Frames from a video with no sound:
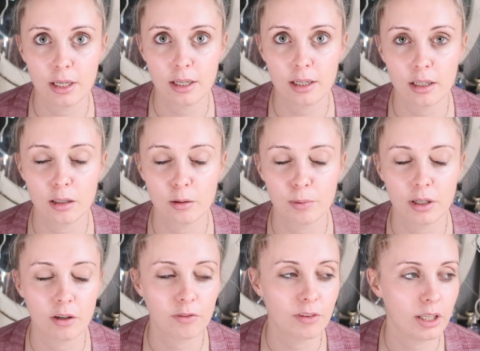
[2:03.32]
me a little
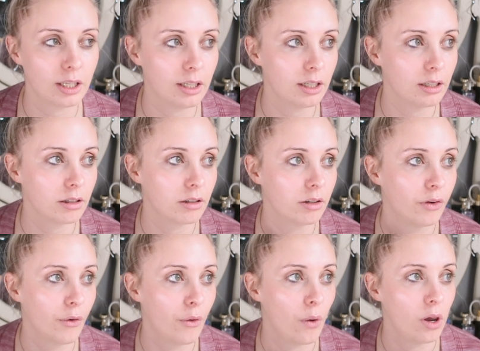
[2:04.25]
bit of the
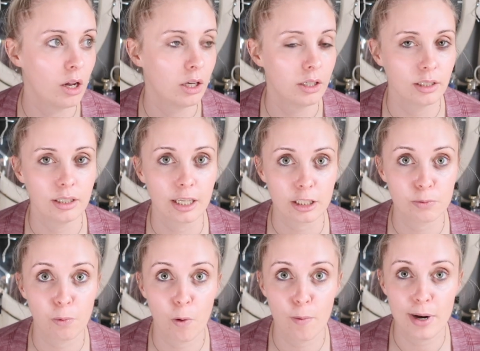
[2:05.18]

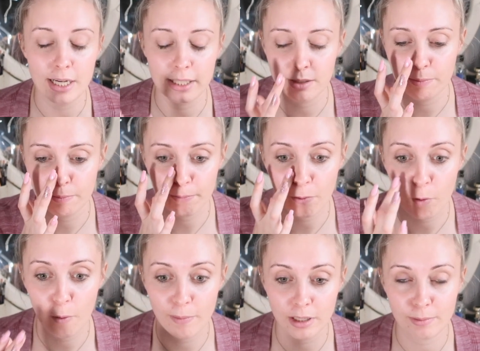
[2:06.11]
NYX pore
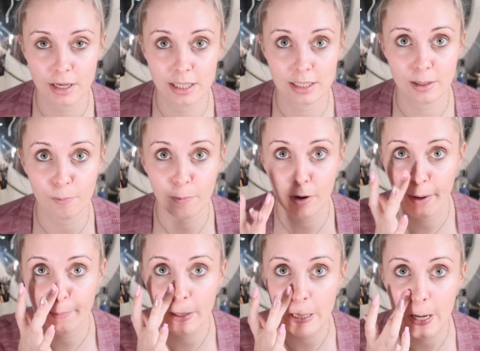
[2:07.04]
minimizing
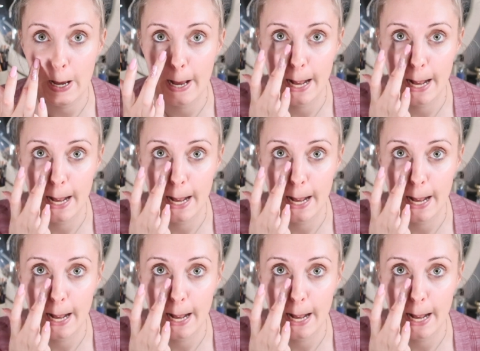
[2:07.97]
primer.